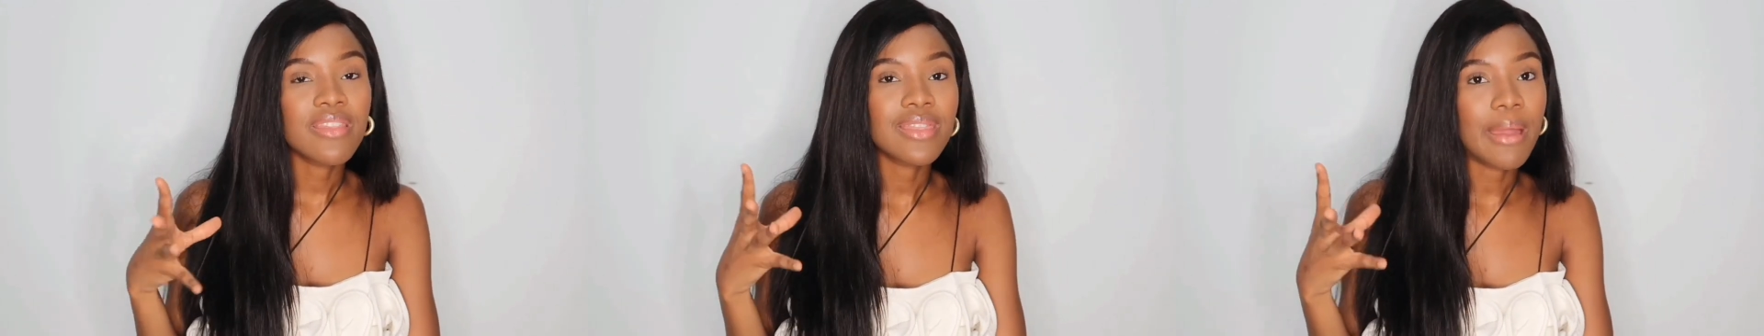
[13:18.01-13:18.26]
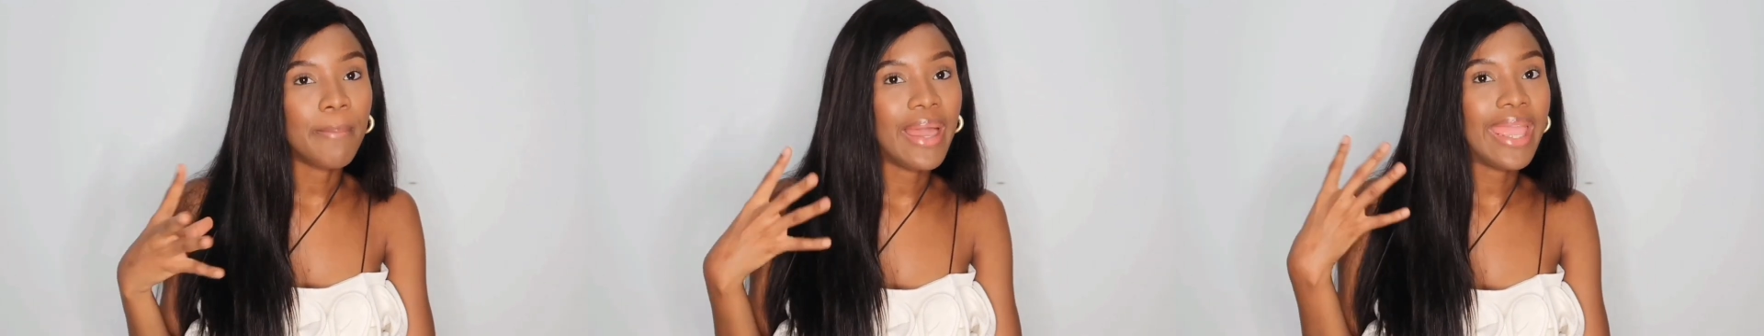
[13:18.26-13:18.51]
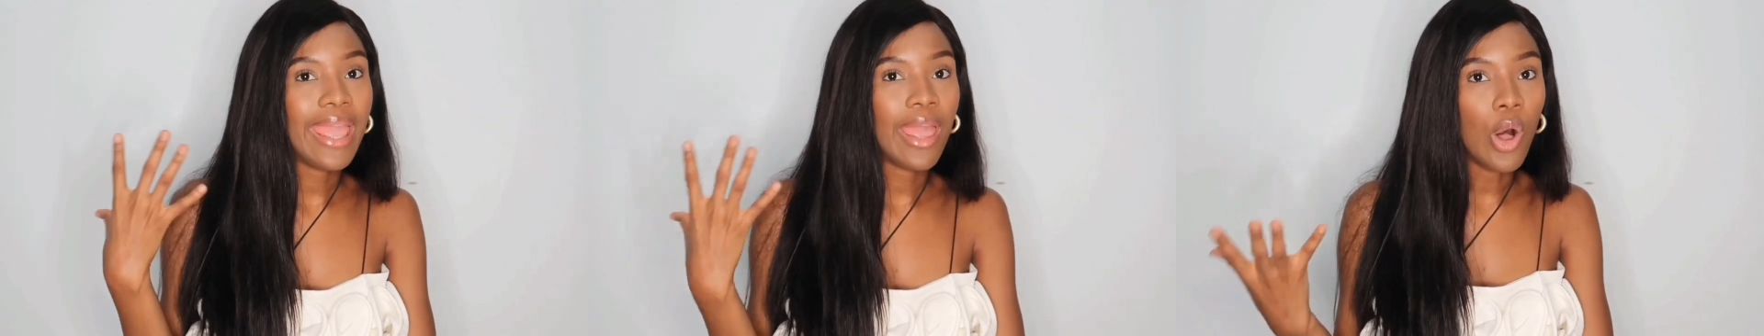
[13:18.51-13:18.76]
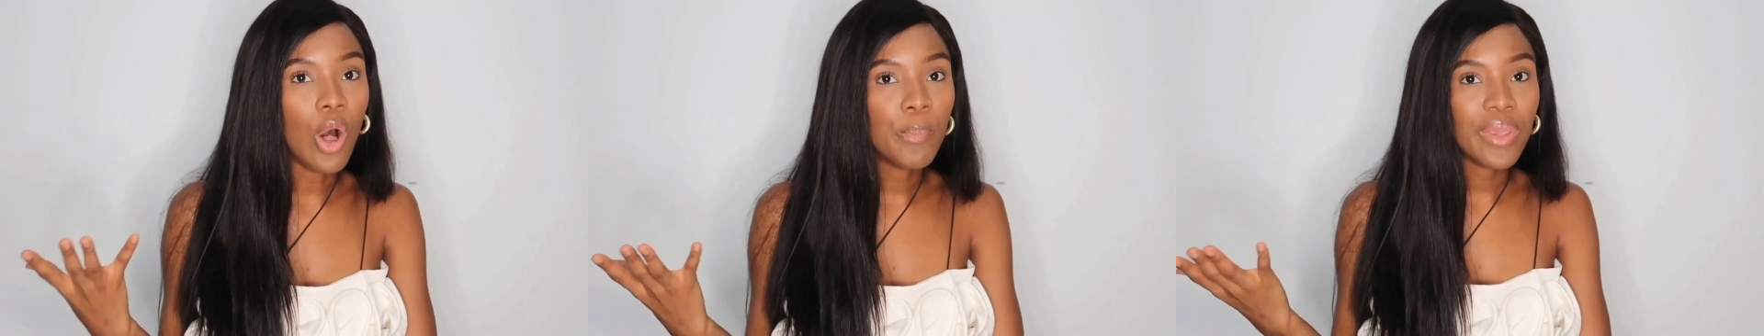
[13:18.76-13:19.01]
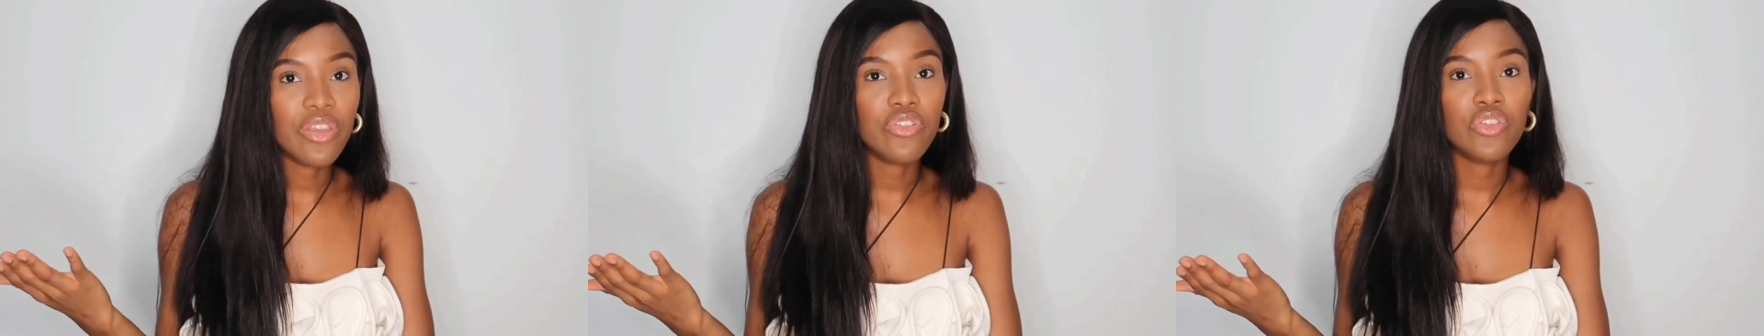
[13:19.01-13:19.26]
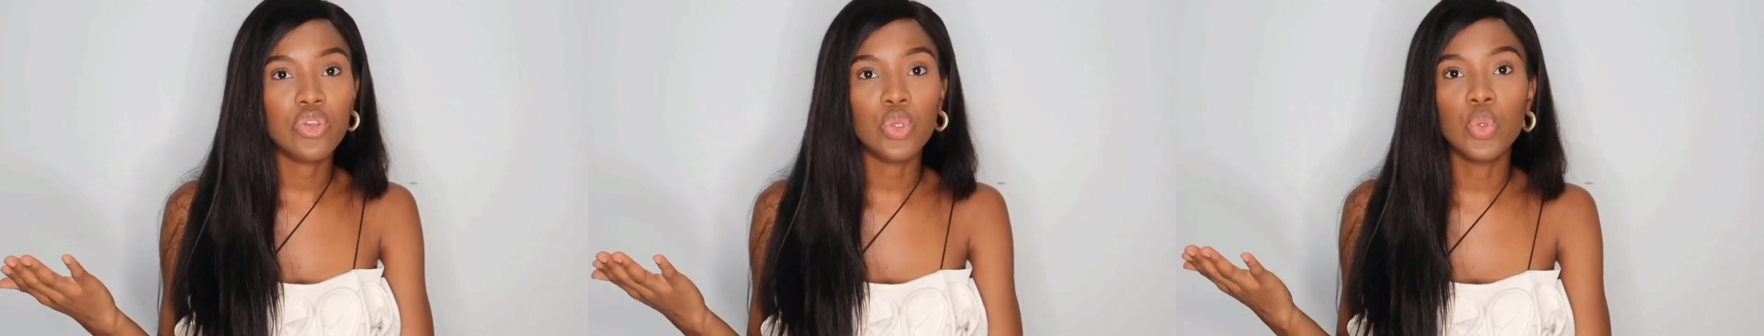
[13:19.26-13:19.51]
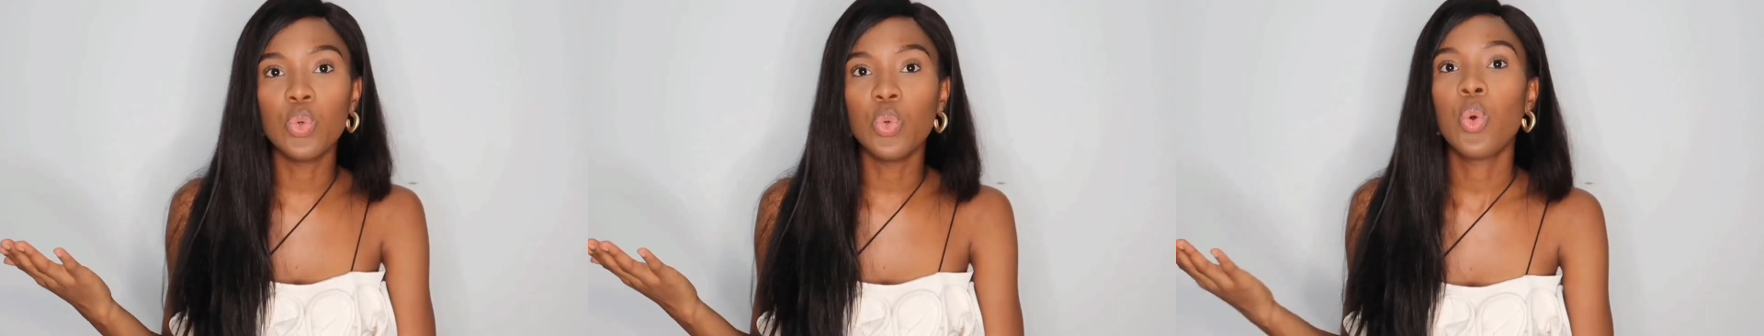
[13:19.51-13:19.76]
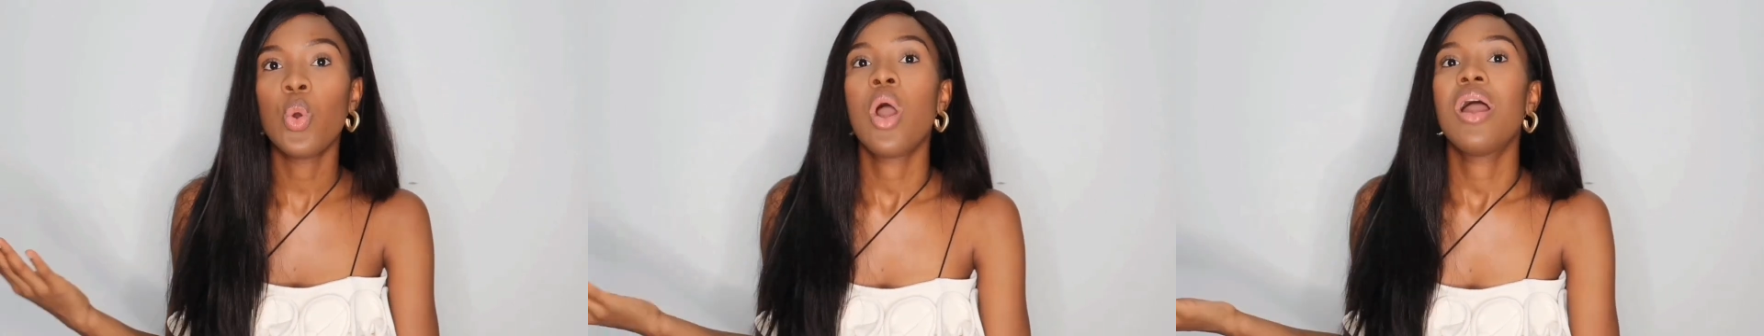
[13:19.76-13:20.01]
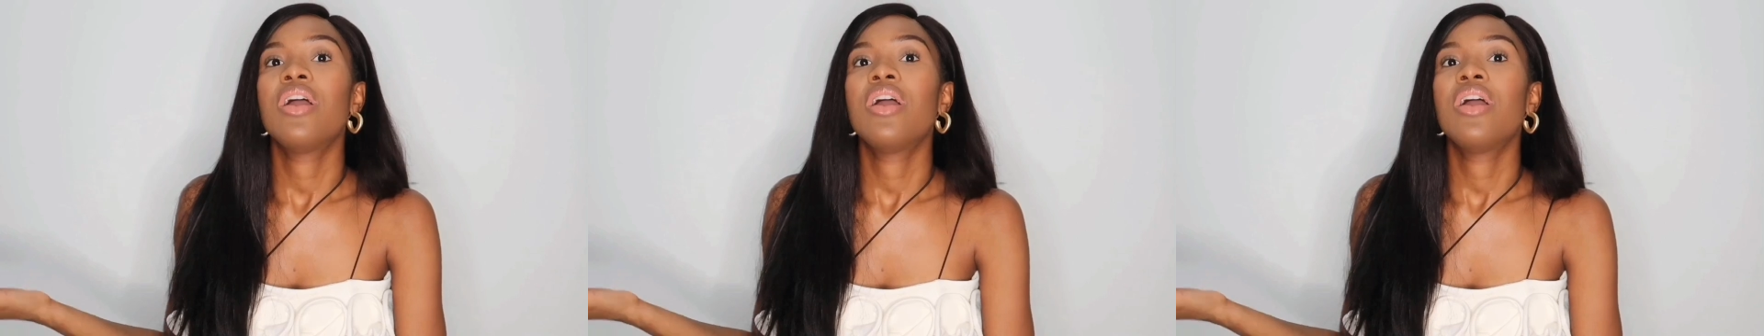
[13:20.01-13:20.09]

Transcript: that might help if you